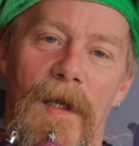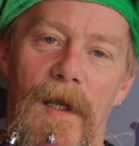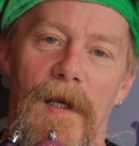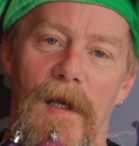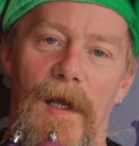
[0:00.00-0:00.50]

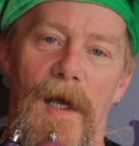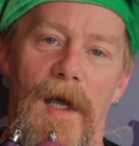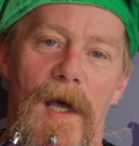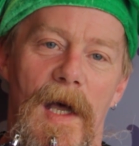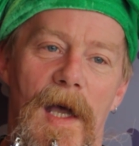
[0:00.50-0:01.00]
And
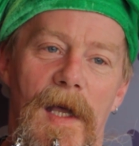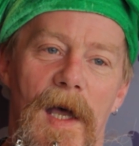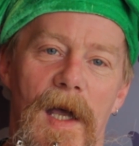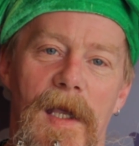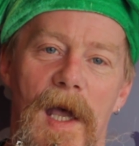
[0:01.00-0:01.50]

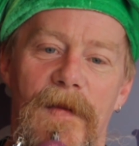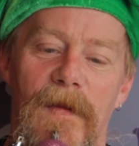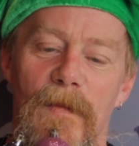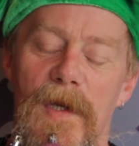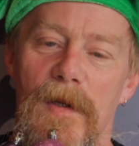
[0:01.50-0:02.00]
I
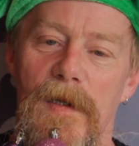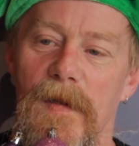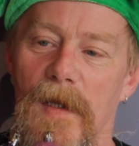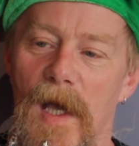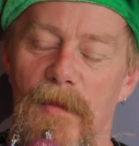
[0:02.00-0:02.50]
got them
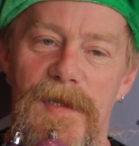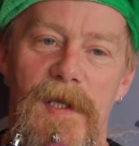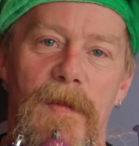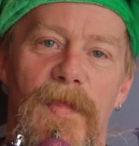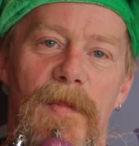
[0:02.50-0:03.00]
because I was
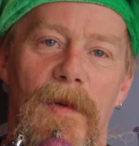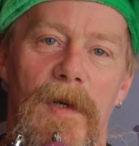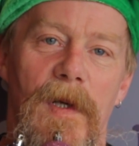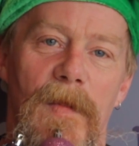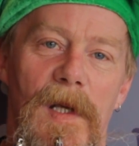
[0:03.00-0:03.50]
sick of people
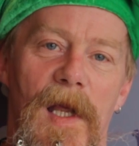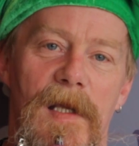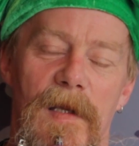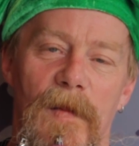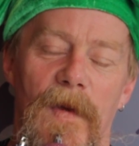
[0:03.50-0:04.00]
looking at me
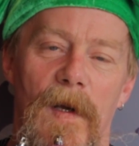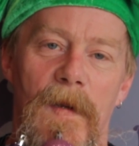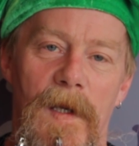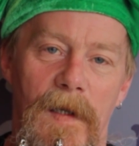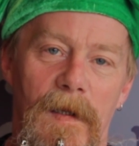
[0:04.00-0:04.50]
like some
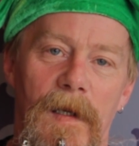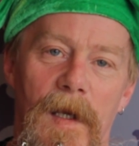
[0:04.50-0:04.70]
dumb hick.